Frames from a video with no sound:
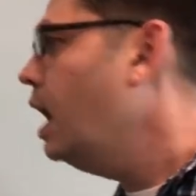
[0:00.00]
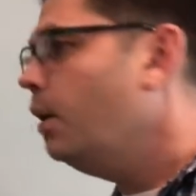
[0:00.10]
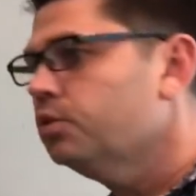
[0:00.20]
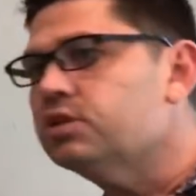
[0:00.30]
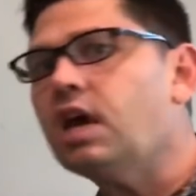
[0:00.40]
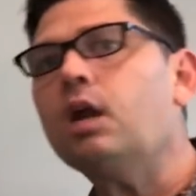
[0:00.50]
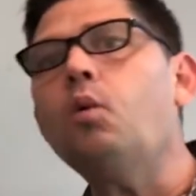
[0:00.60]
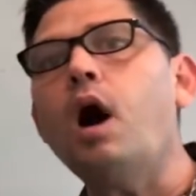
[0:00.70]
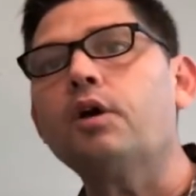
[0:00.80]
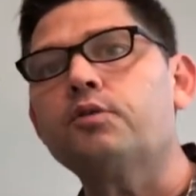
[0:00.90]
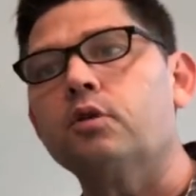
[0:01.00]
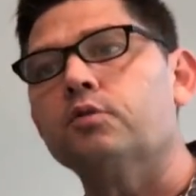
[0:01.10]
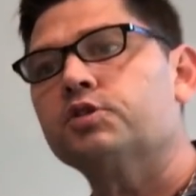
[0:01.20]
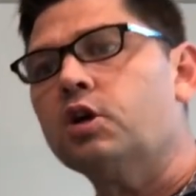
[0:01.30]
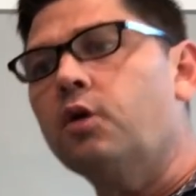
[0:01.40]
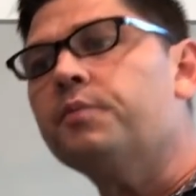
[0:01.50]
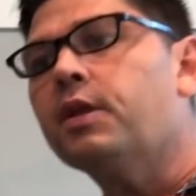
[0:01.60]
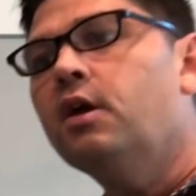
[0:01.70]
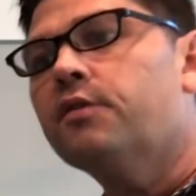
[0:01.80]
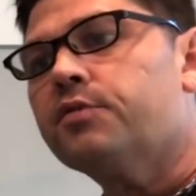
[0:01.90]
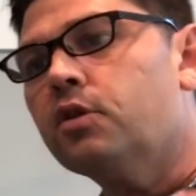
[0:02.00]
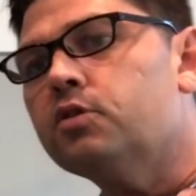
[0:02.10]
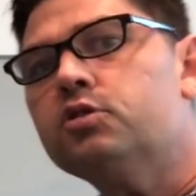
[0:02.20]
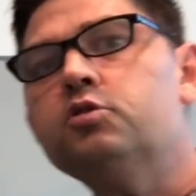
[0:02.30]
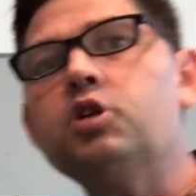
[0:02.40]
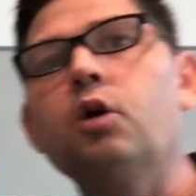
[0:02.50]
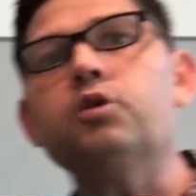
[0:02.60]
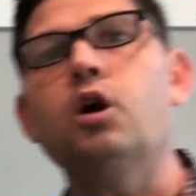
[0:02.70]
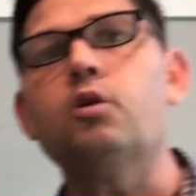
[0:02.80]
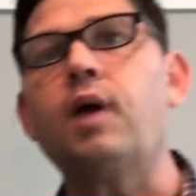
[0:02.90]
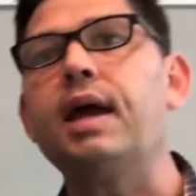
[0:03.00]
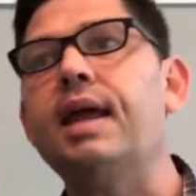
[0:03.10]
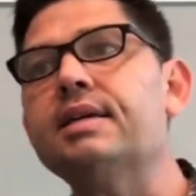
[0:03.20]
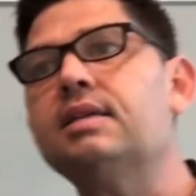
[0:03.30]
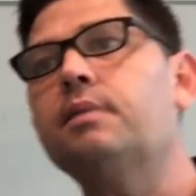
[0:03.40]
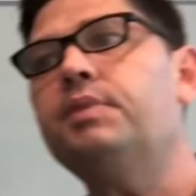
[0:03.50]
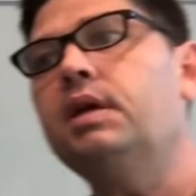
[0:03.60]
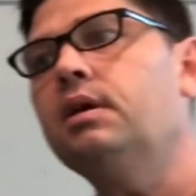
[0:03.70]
We'll just kind of walk through. So for those who don't know, right, SAP,